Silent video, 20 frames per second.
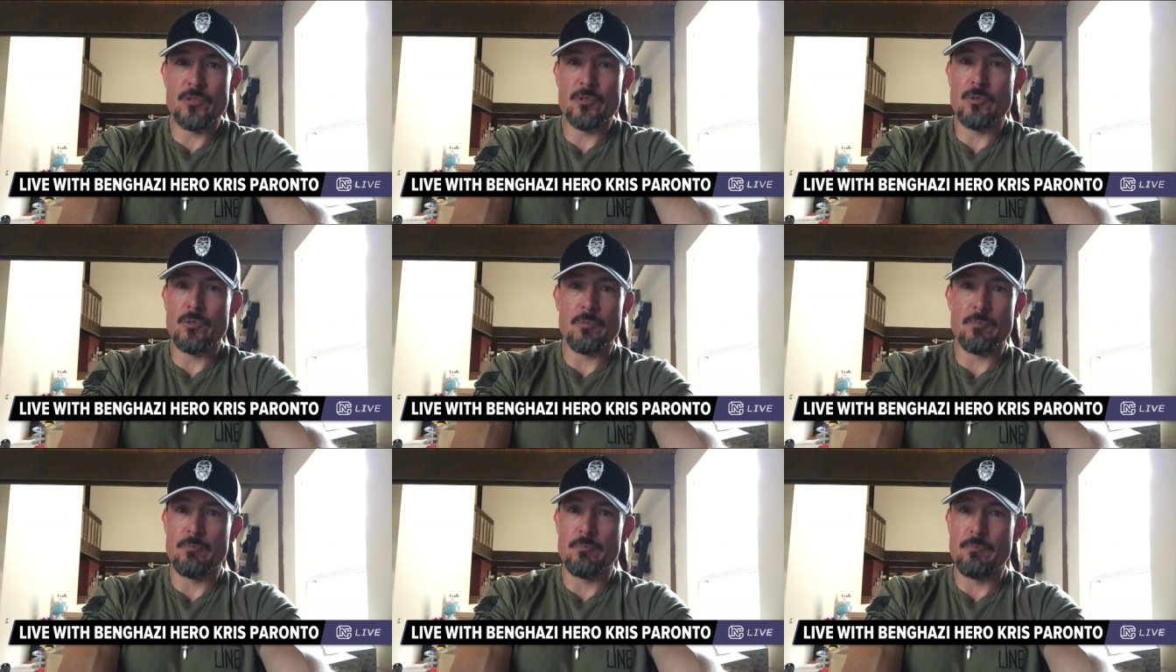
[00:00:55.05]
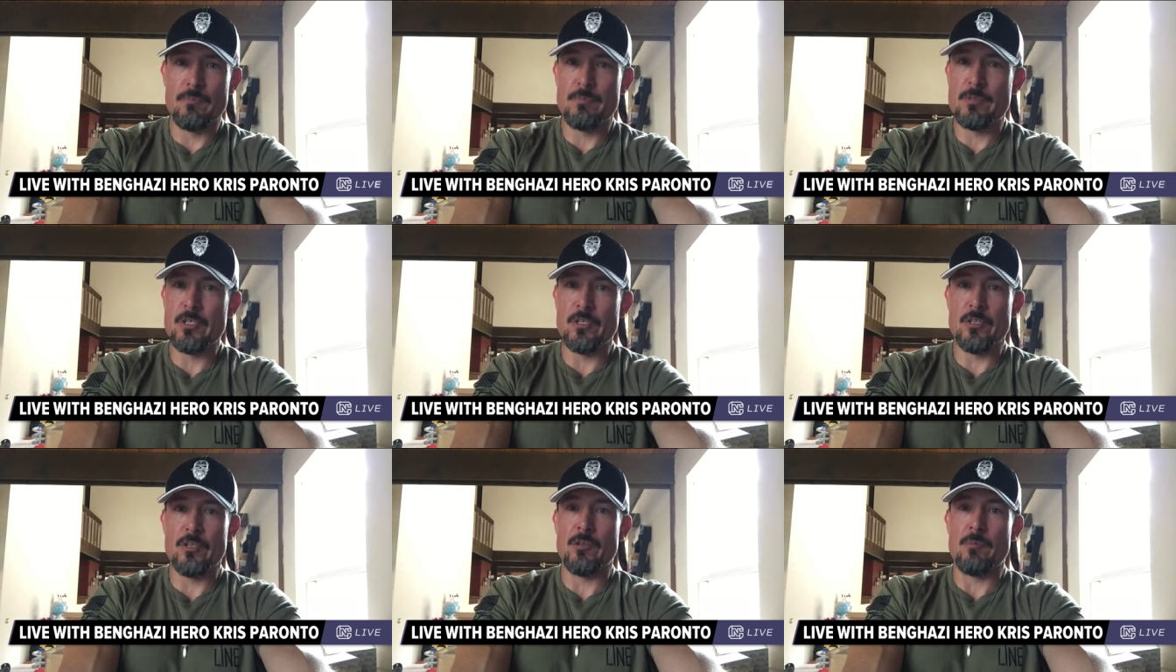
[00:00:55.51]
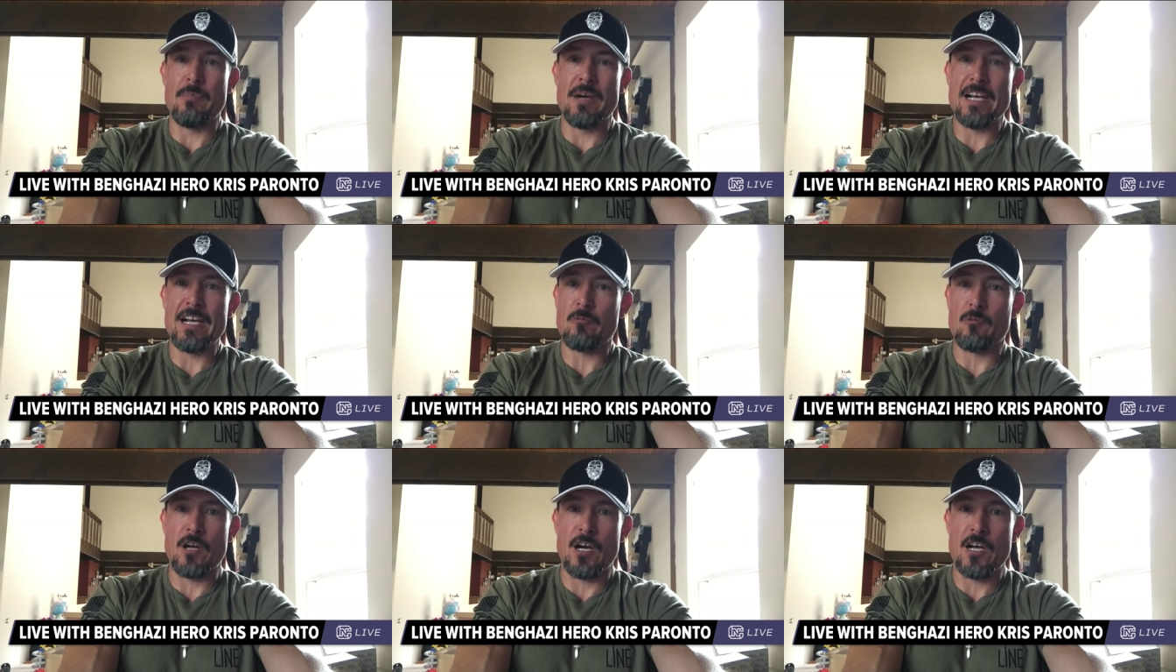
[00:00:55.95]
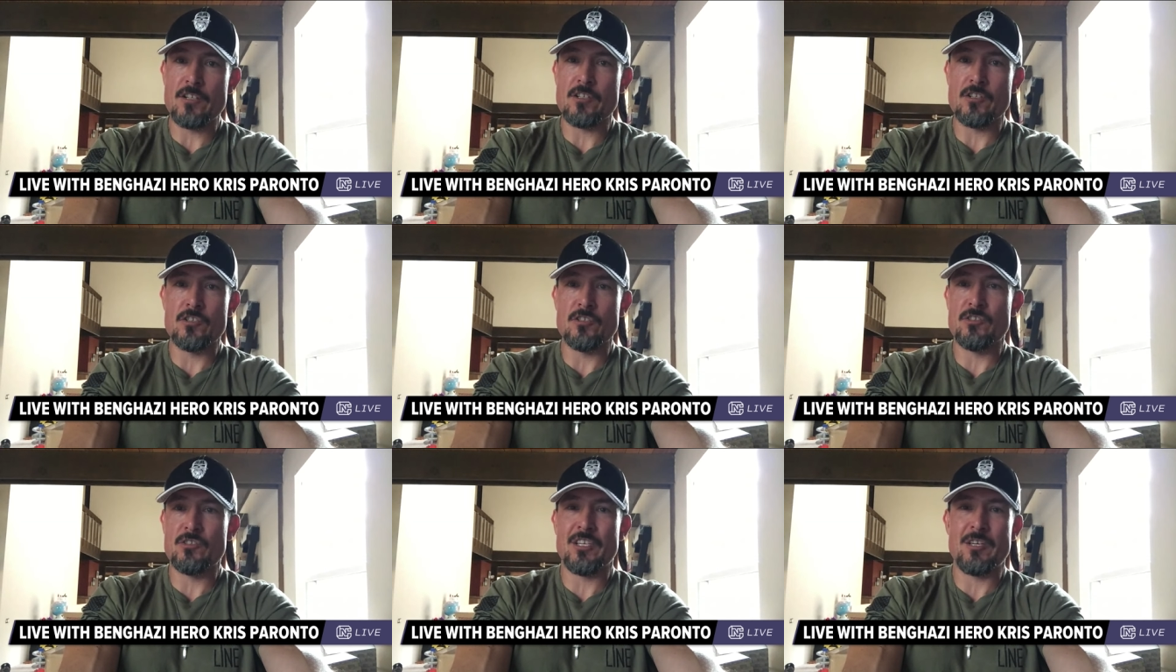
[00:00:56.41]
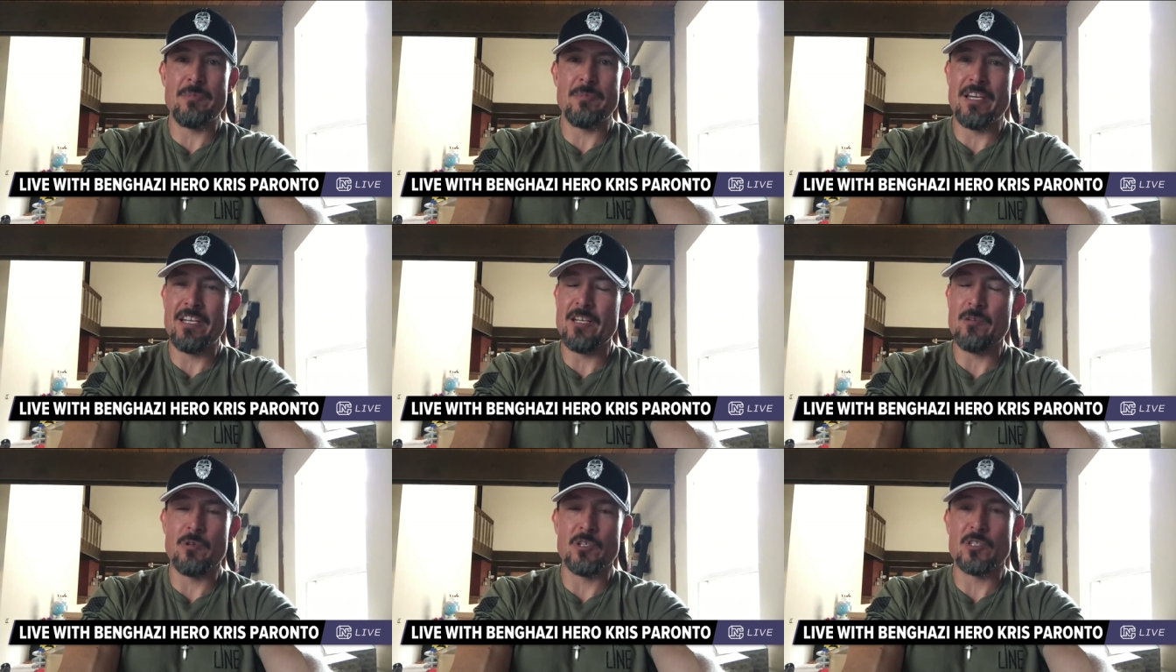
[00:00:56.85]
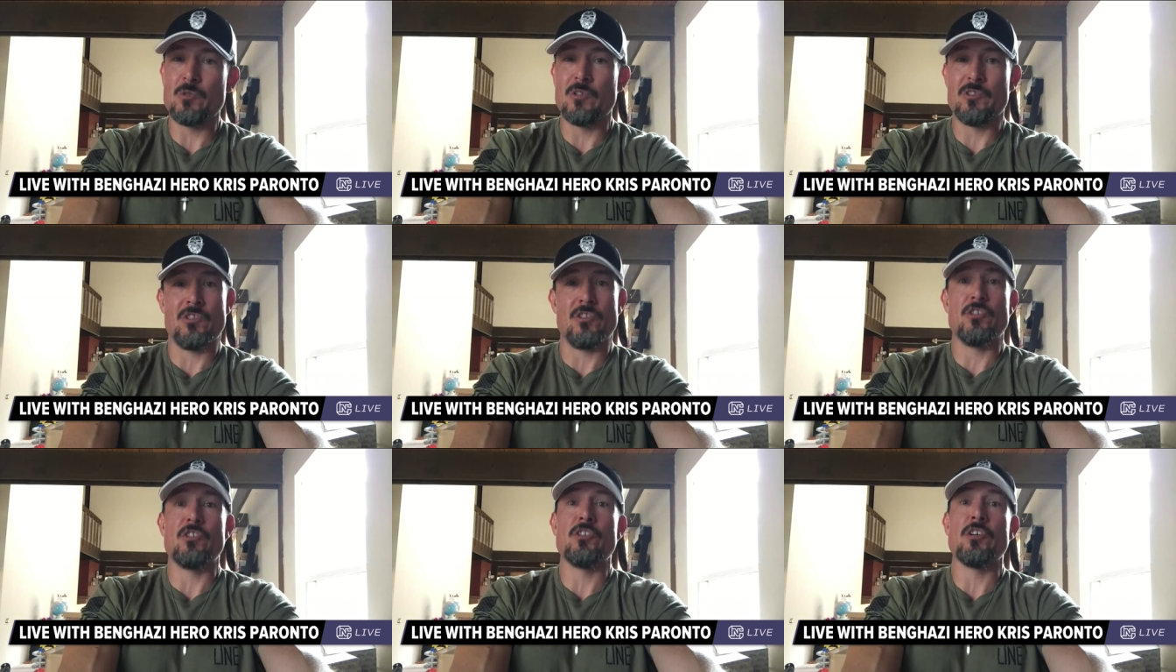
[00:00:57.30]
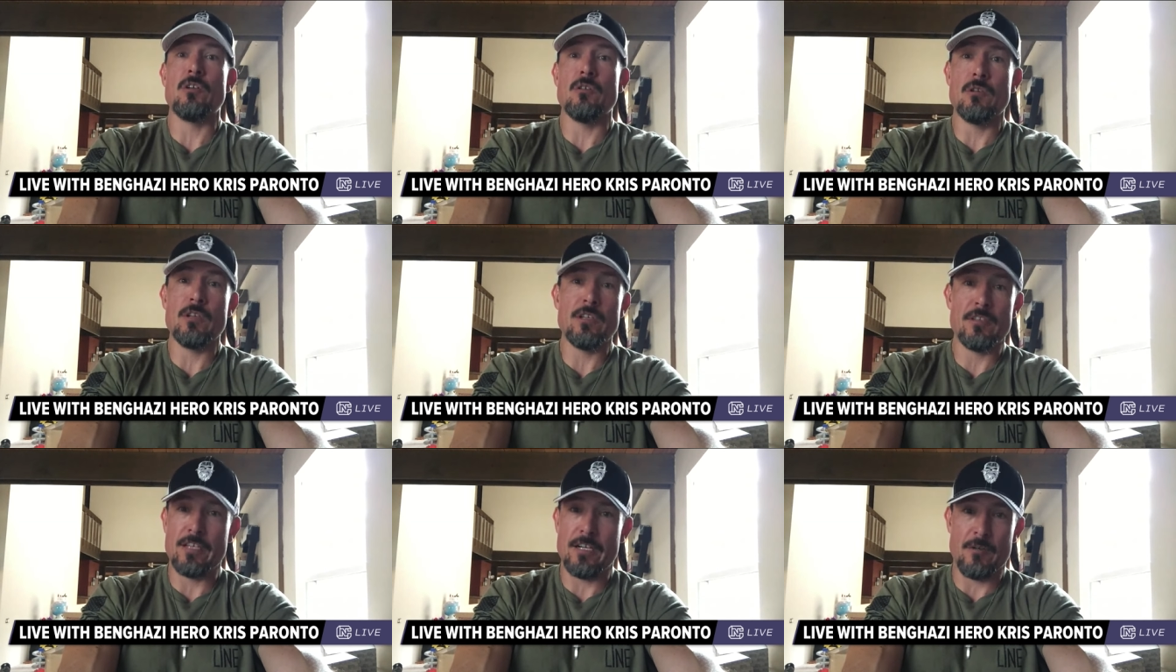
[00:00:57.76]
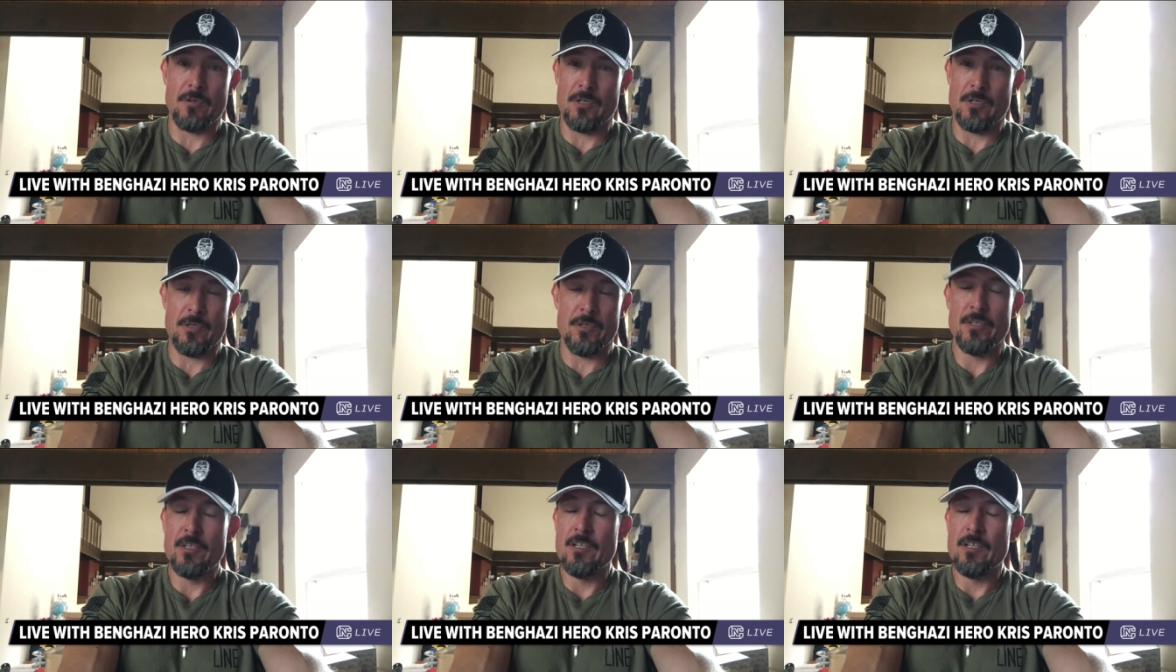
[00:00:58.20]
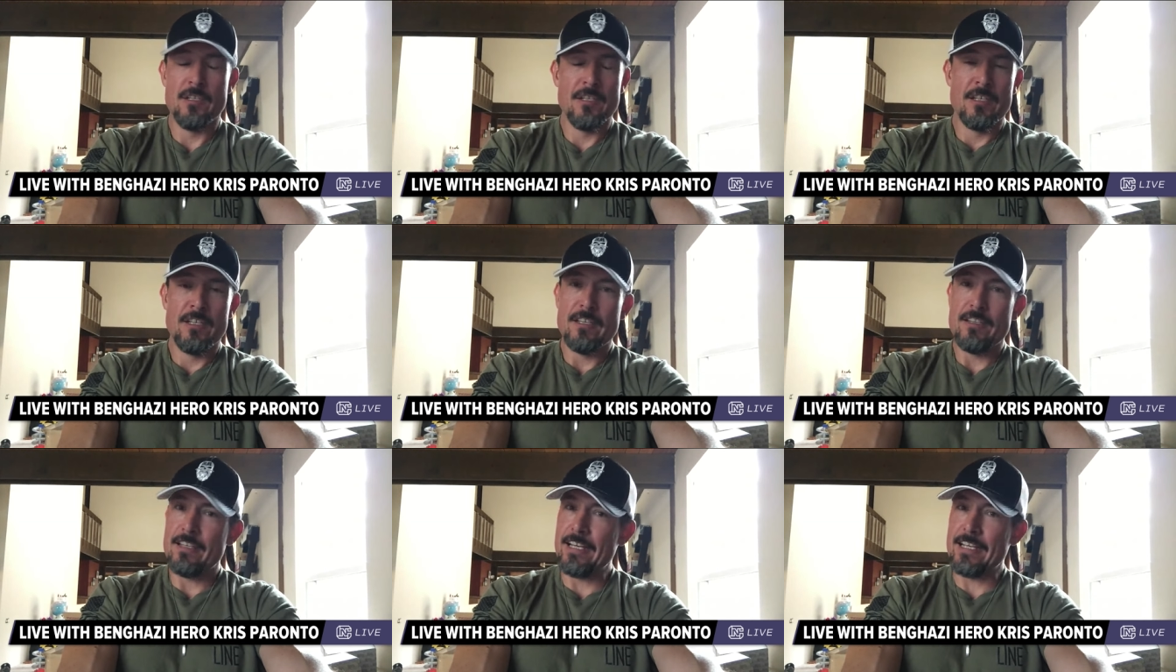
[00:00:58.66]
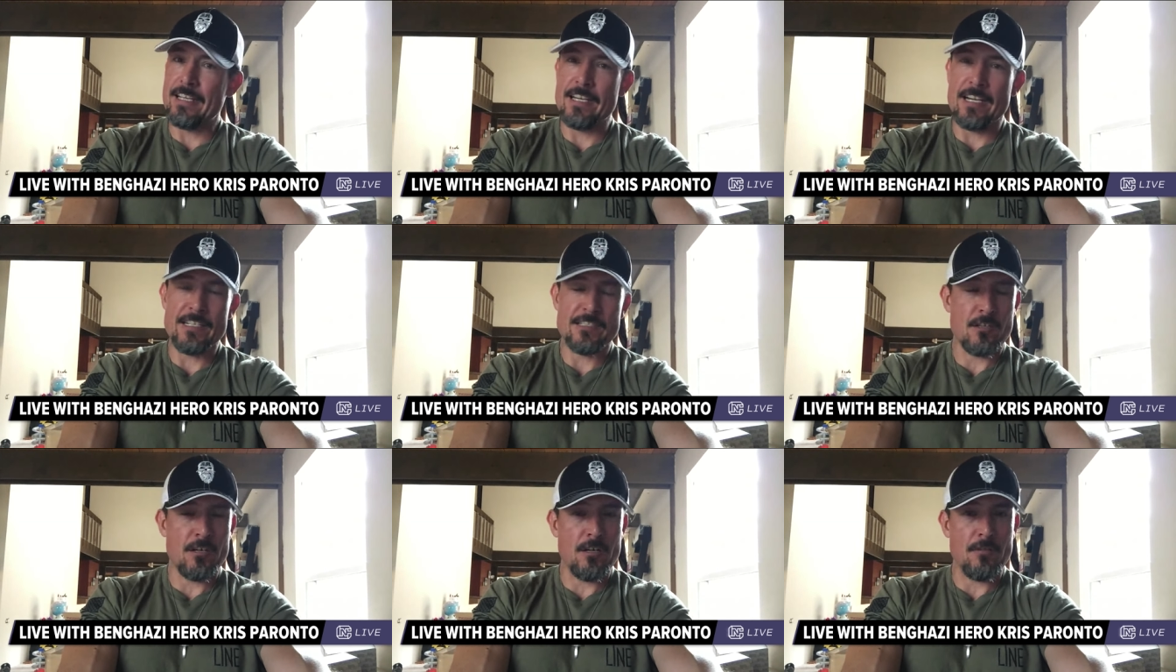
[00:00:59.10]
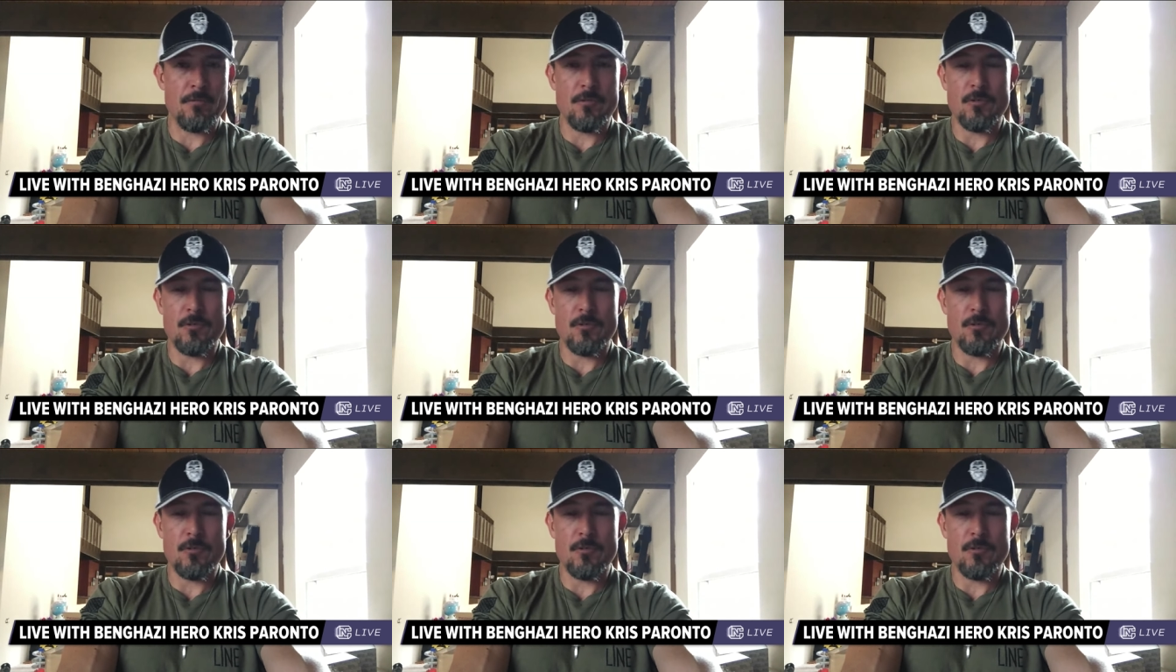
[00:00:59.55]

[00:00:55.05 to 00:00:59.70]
to to the Mike Rogers committee, which was a joke. That one, mm -hmm. that guy's